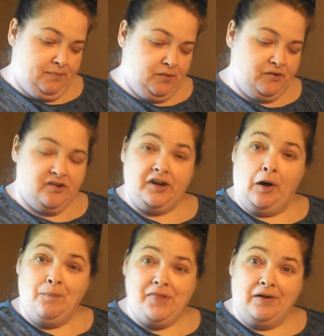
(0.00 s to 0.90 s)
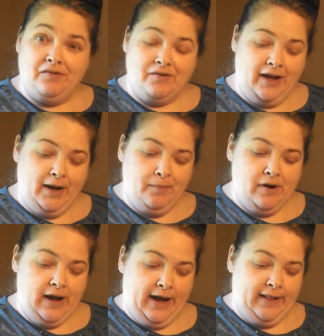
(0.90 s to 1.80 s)
So we're just going to open those on
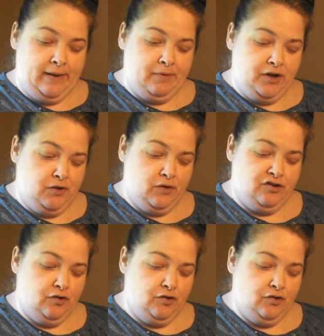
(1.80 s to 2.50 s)
camera, and then I'm going to do a